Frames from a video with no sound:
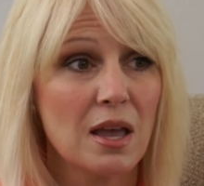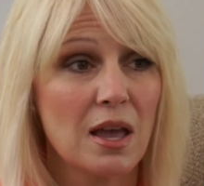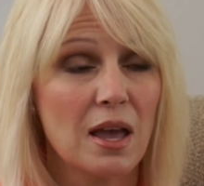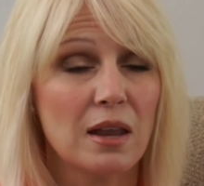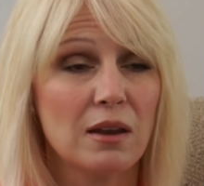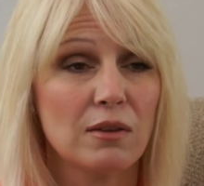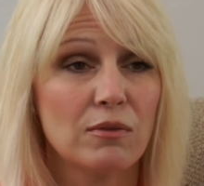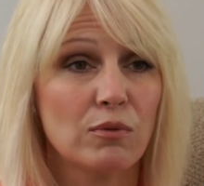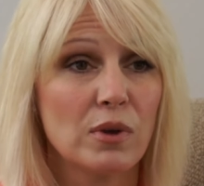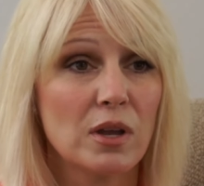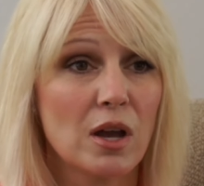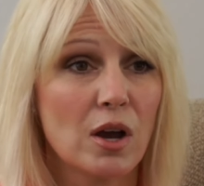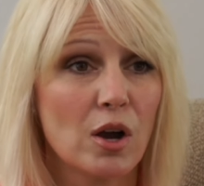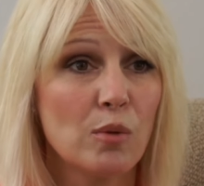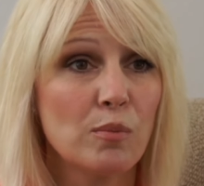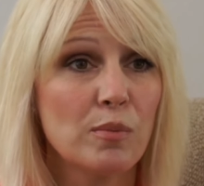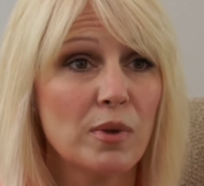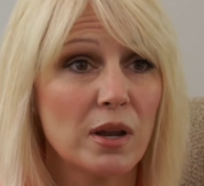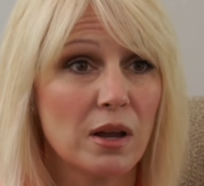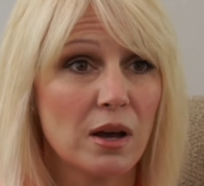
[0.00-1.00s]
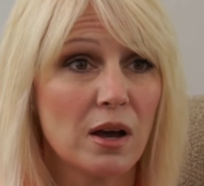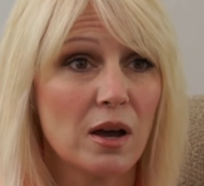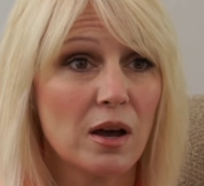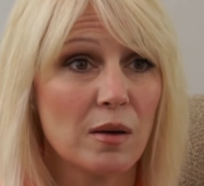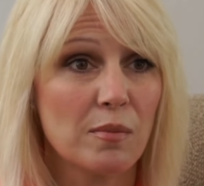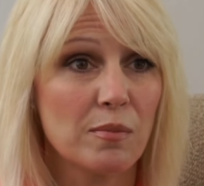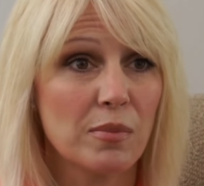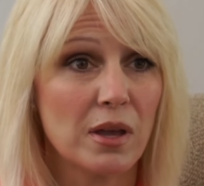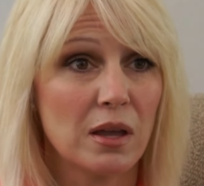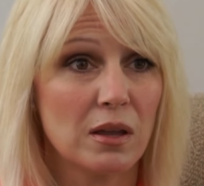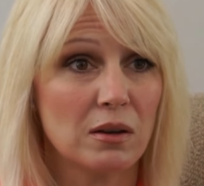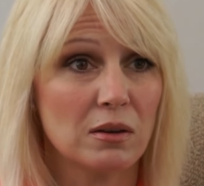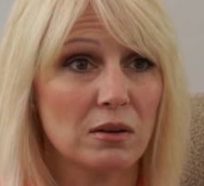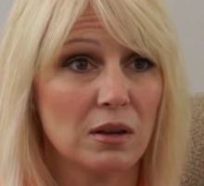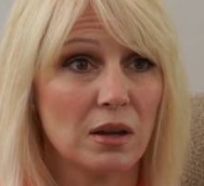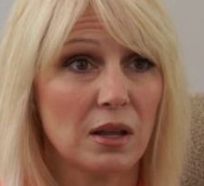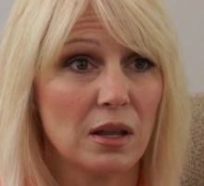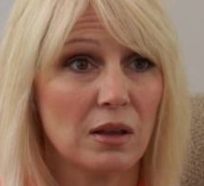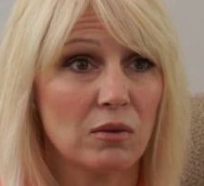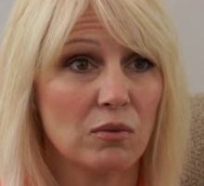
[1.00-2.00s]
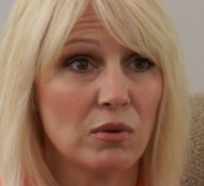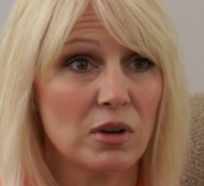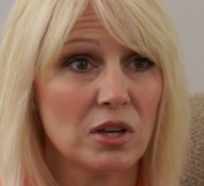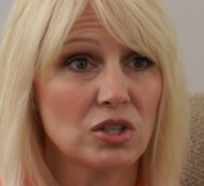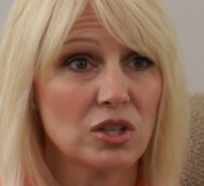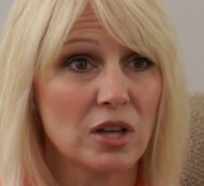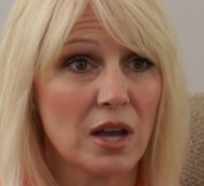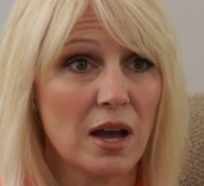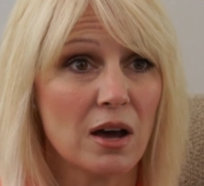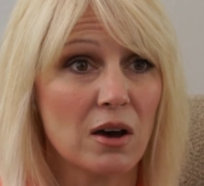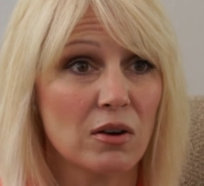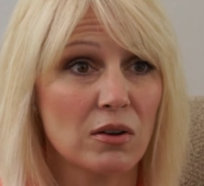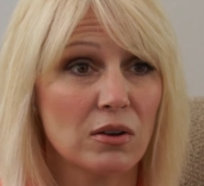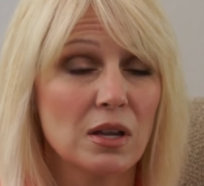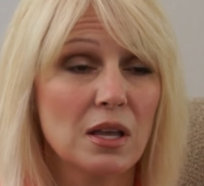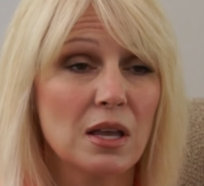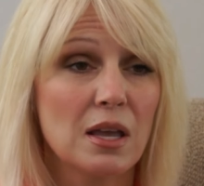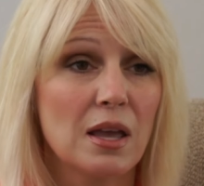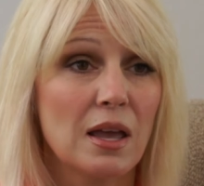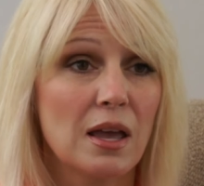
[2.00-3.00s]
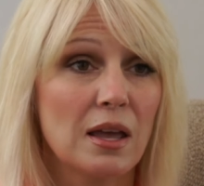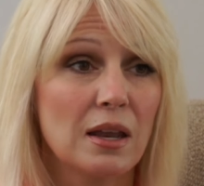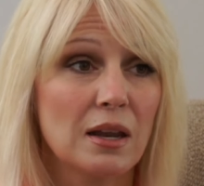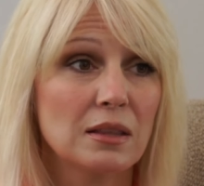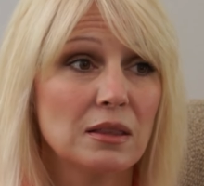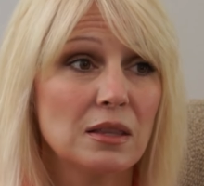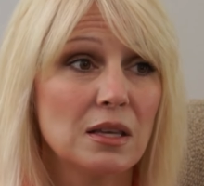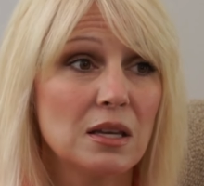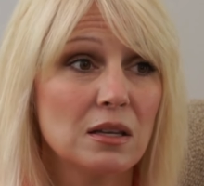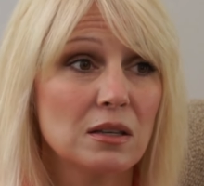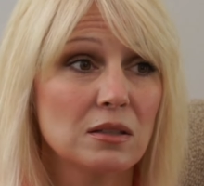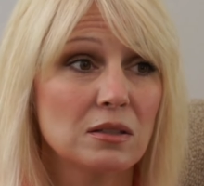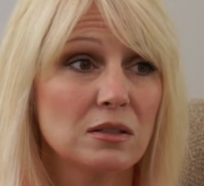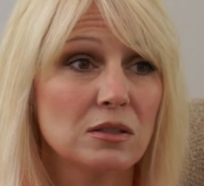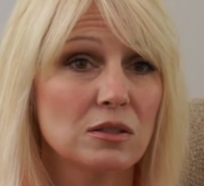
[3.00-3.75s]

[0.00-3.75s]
And if we open up and reach out, and I think